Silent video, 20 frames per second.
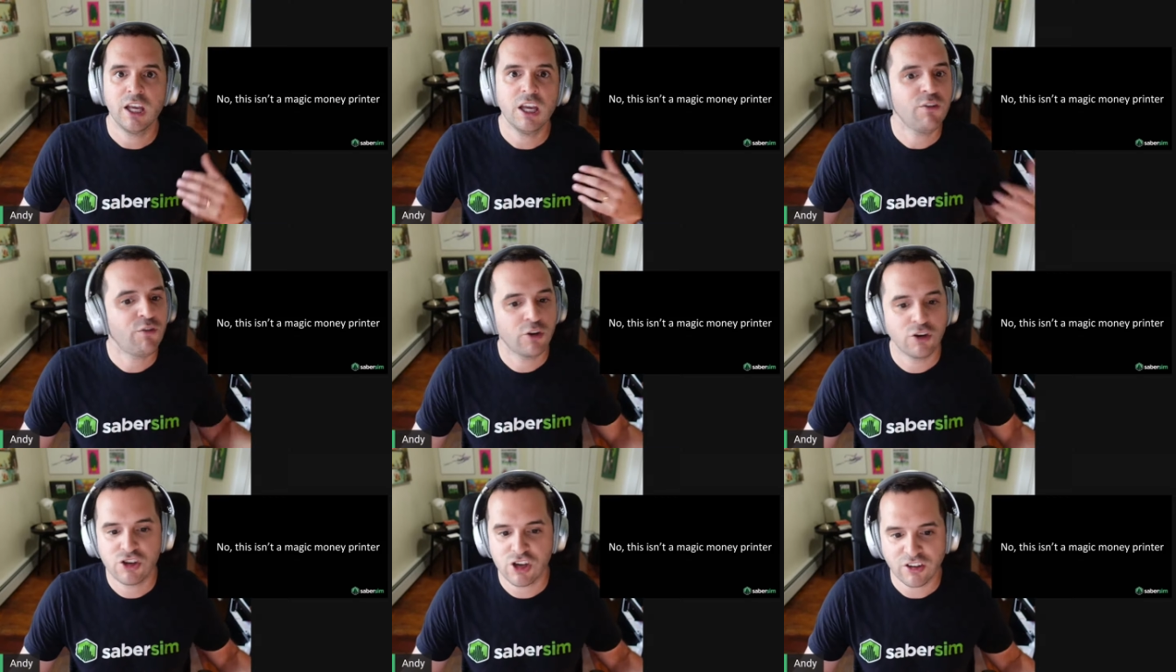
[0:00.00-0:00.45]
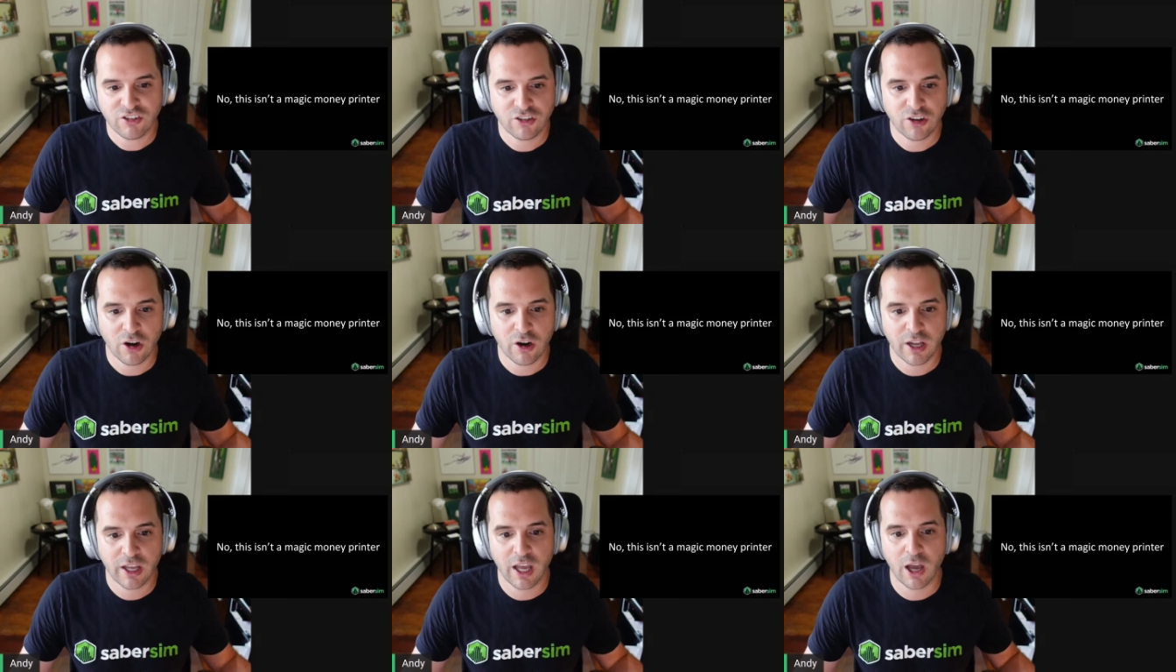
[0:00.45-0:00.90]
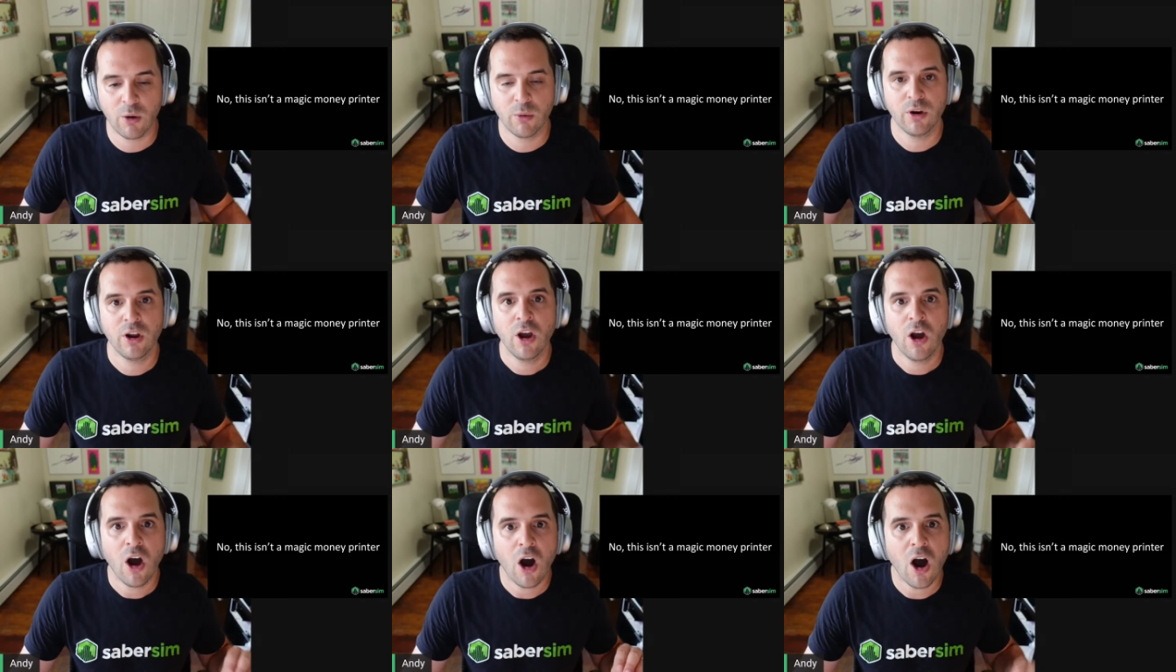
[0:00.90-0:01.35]
If you're just starting
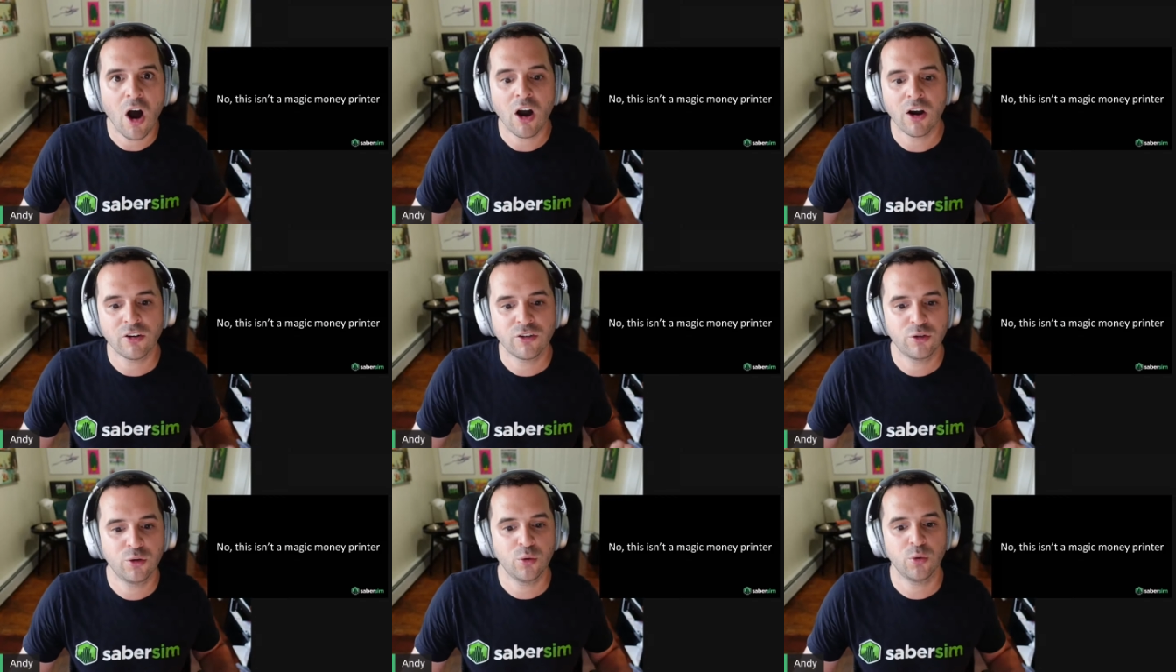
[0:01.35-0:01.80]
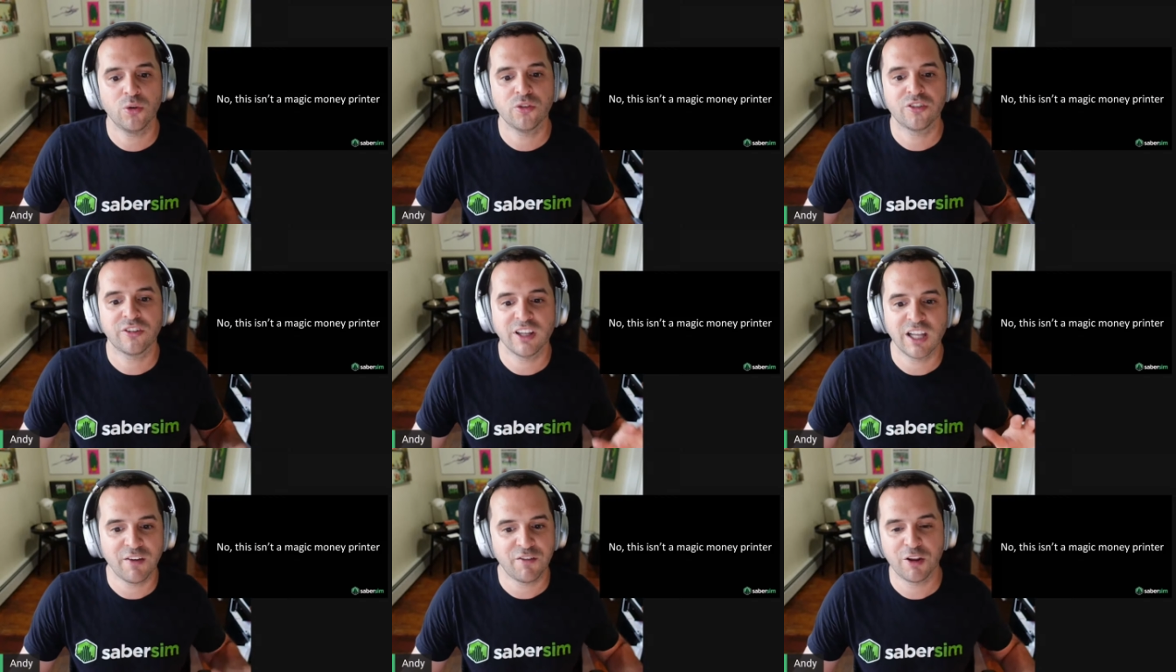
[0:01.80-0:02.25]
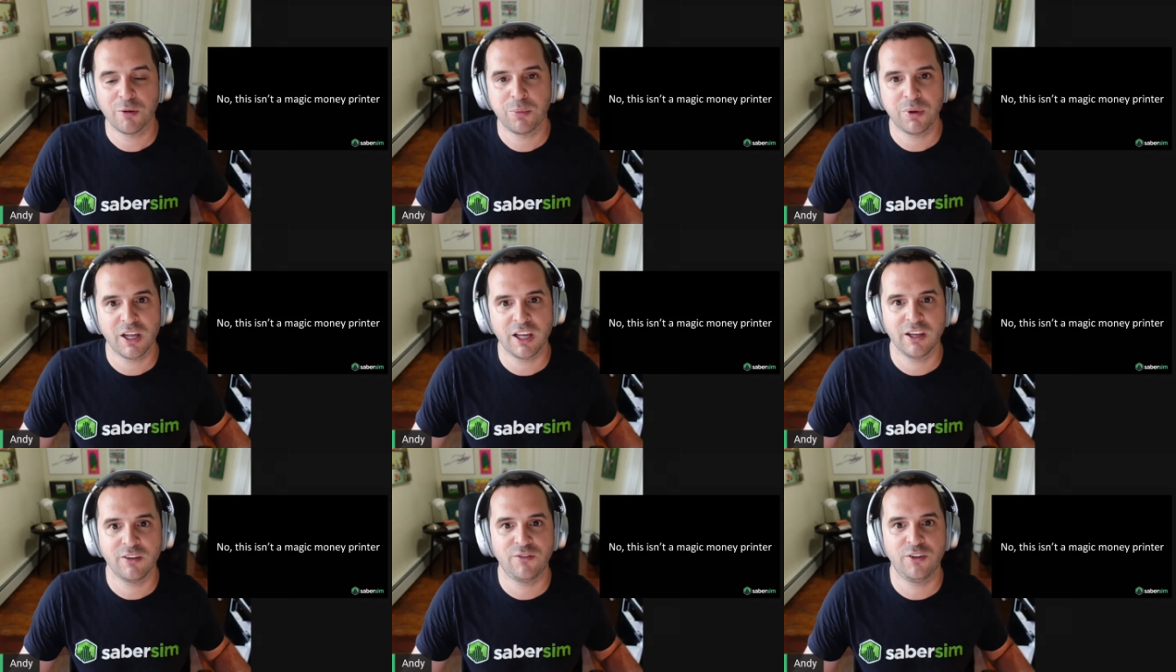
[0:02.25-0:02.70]
out, our tools level the
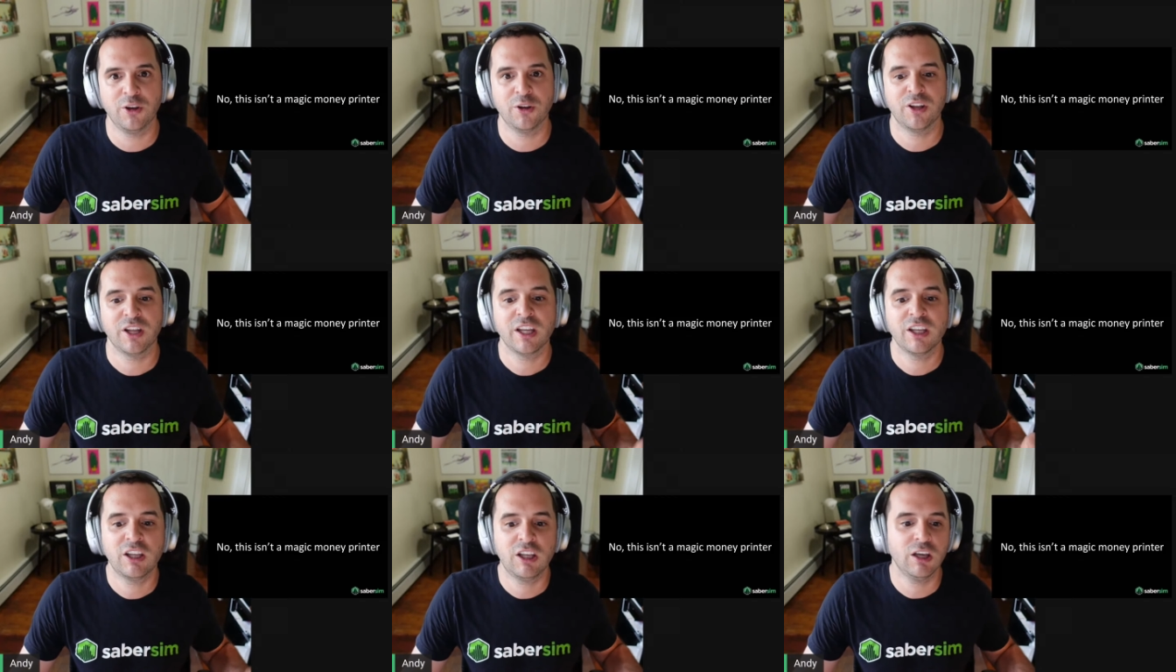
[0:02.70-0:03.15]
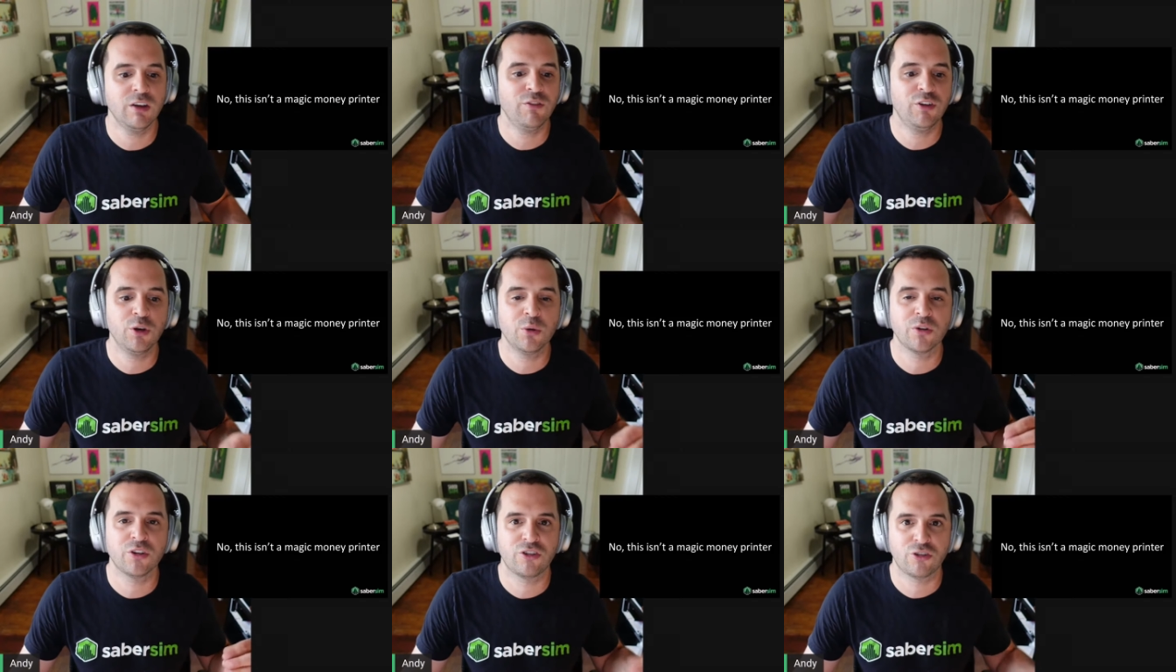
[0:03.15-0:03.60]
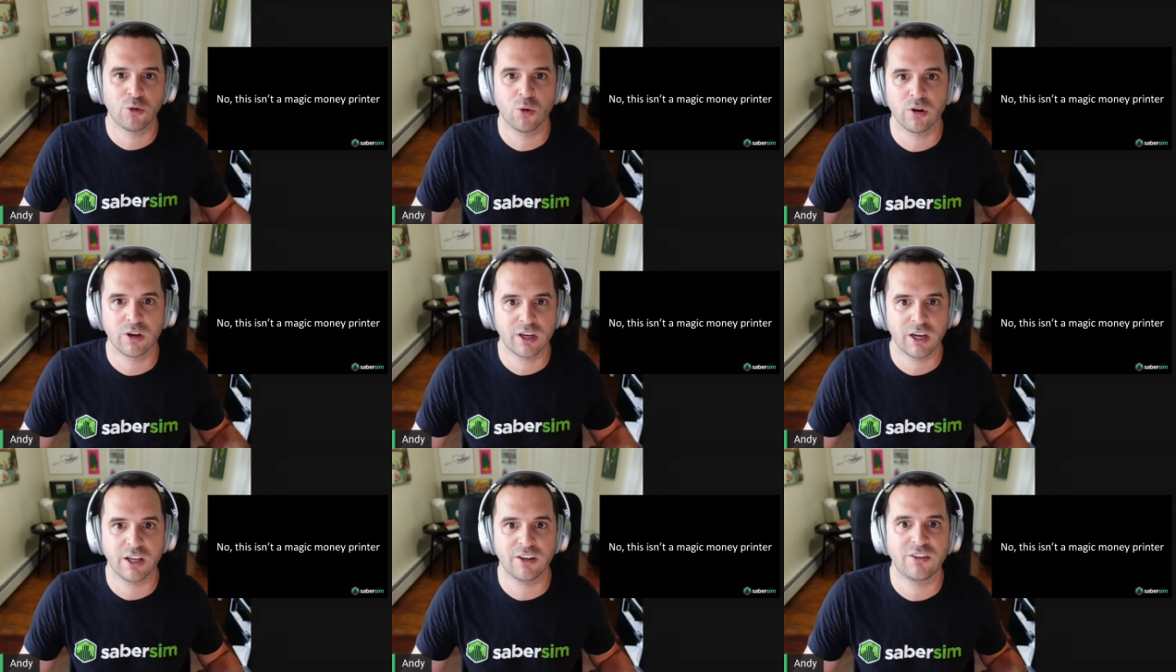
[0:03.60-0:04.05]
playing field and give you a
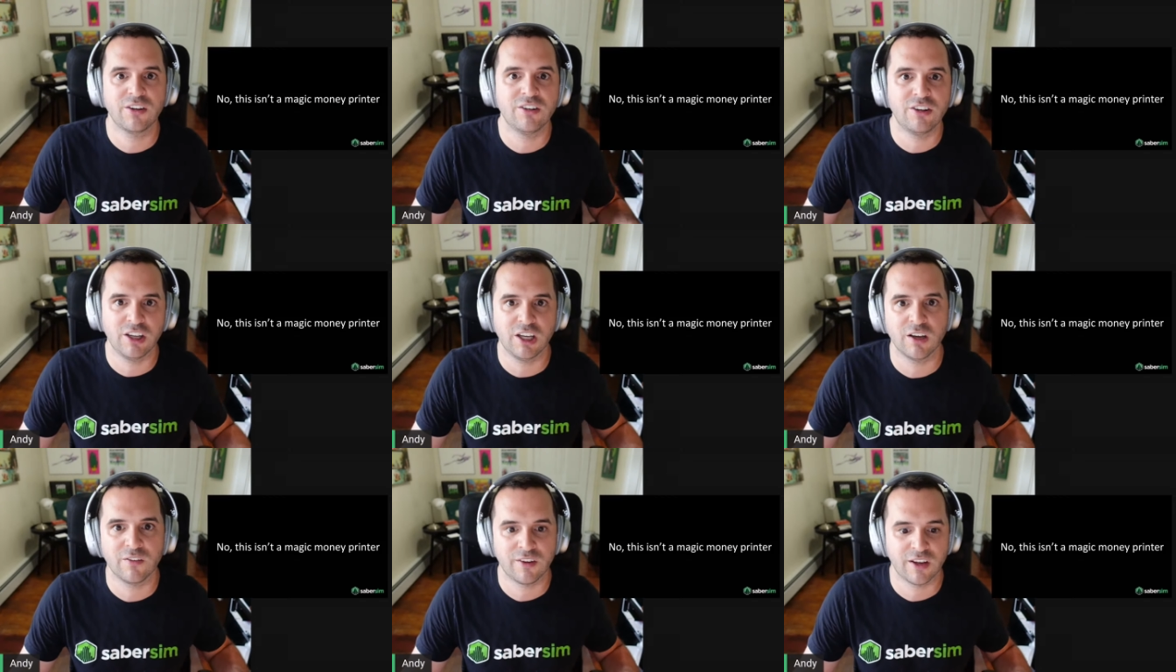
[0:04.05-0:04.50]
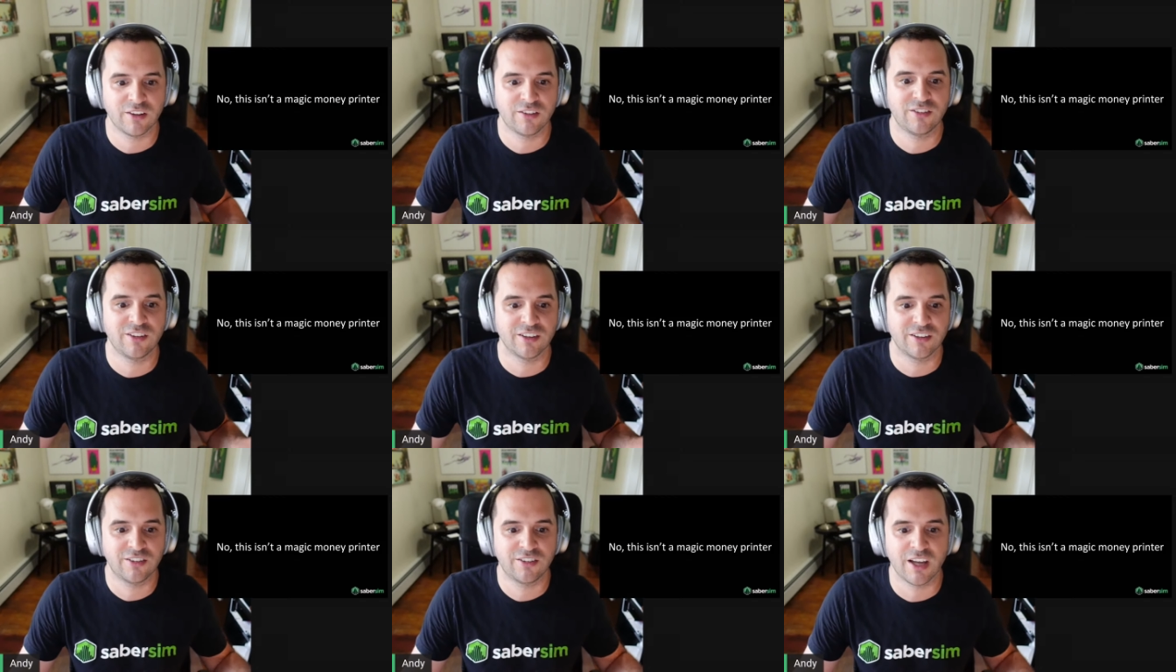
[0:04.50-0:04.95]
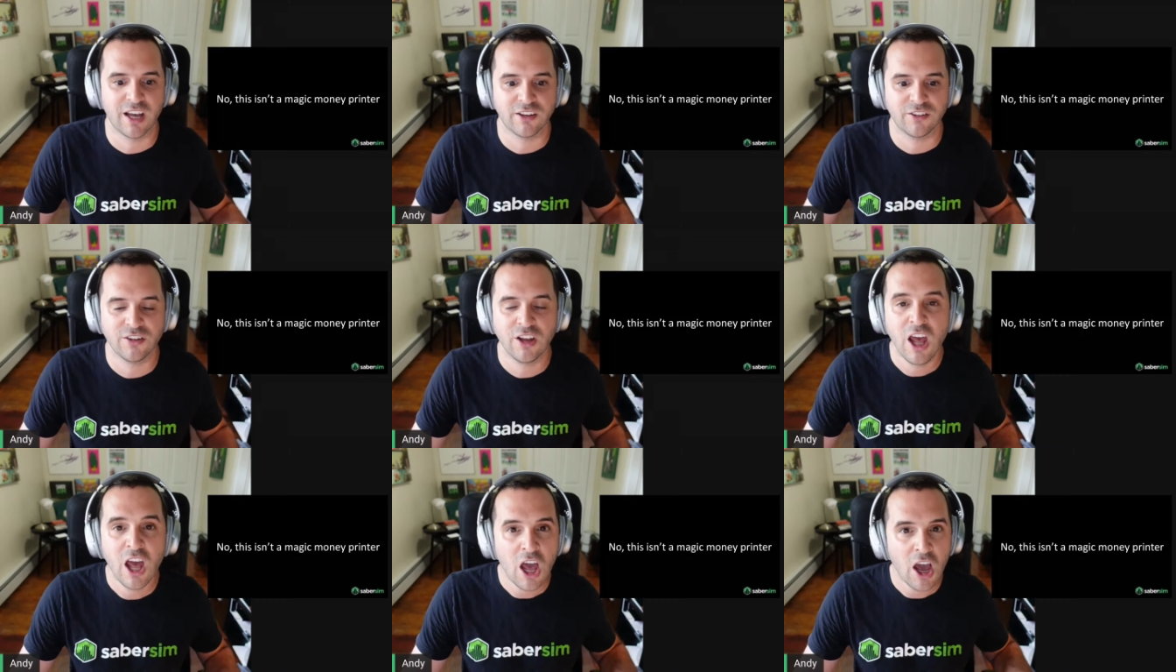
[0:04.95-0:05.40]
shortcut to DFS
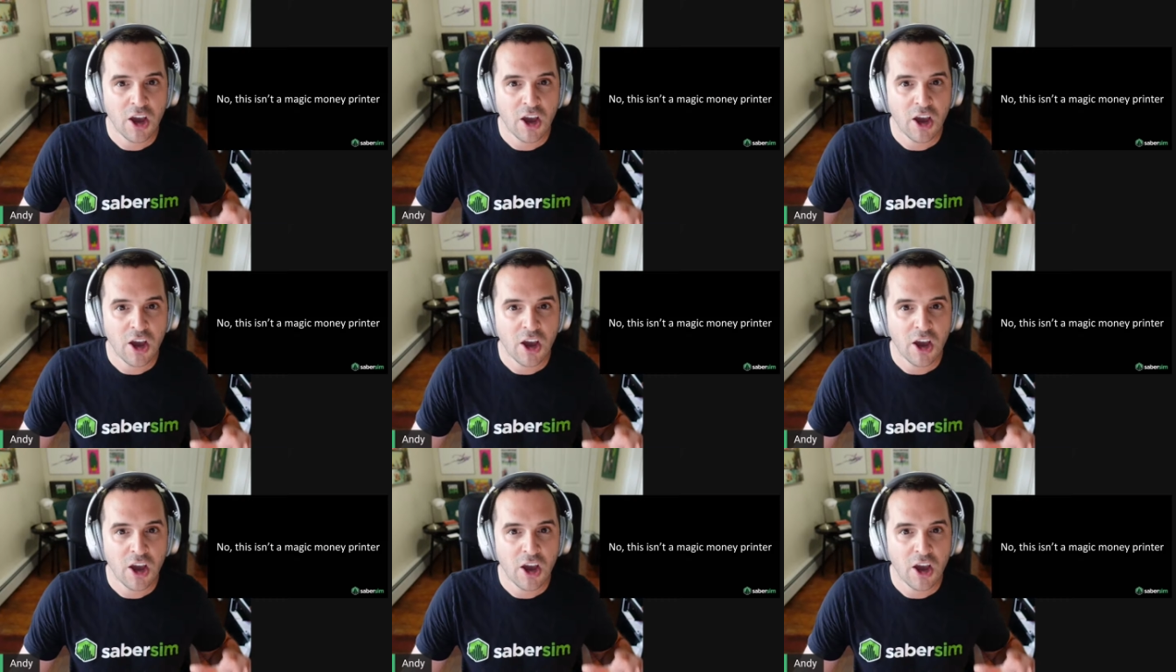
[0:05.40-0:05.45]
success.